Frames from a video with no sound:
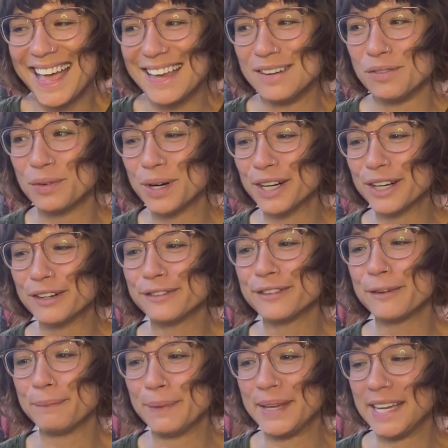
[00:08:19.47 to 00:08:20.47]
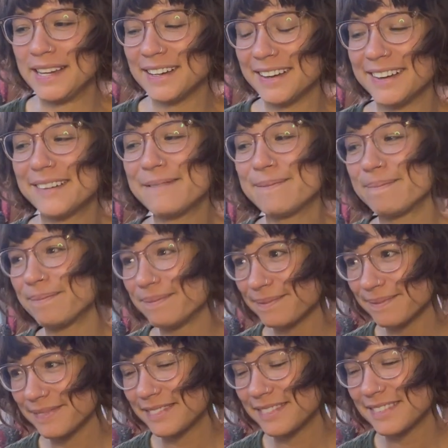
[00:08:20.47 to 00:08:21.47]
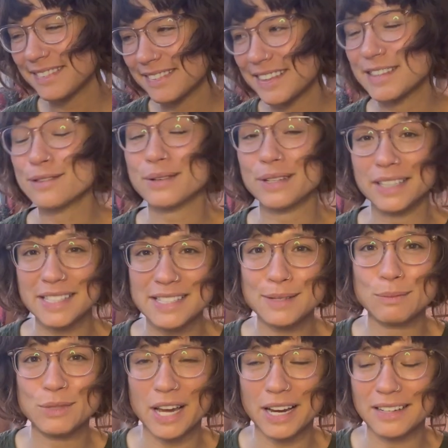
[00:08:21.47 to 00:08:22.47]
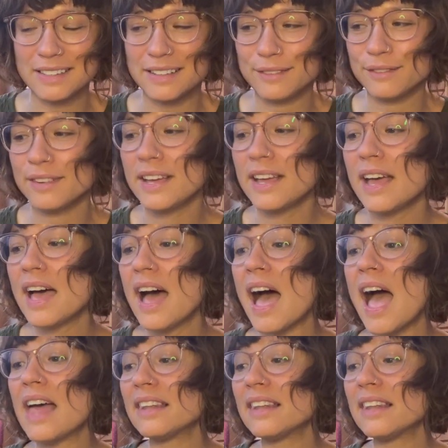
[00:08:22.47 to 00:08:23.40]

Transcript: and work for me. It's really subjective. I